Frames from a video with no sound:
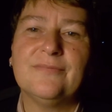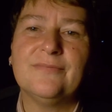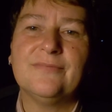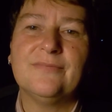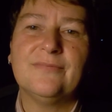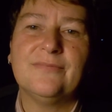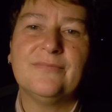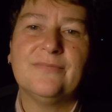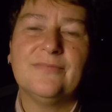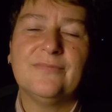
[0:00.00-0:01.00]

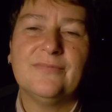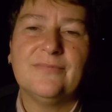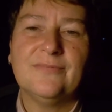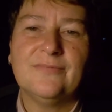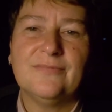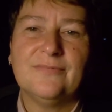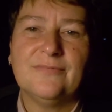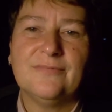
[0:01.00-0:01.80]
Nothing is said.